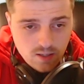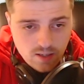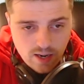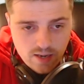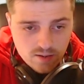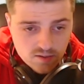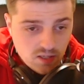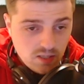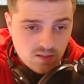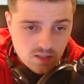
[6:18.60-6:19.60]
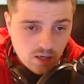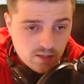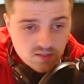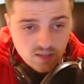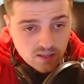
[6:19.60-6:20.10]
And you can see
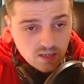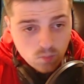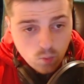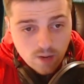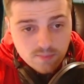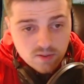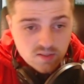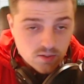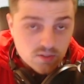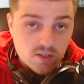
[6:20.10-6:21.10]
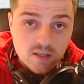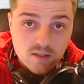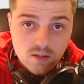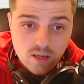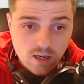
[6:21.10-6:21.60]
lines start getting wiped. The sell side
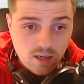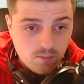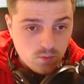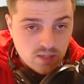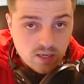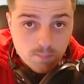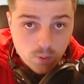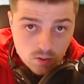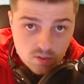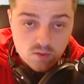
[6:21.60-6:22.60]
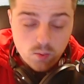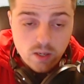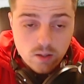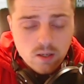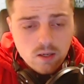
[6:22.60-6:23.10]
was getting pulled as
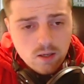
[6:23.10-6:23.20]
well.